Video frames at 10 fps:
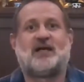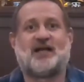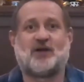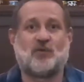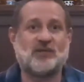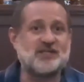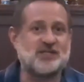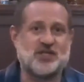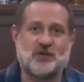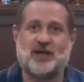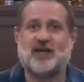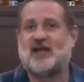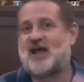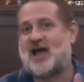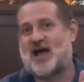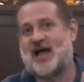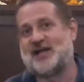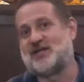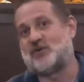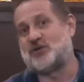I don't listen to it.
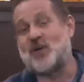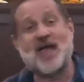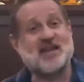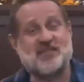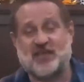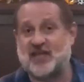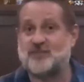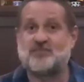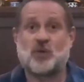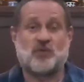I don't do anything.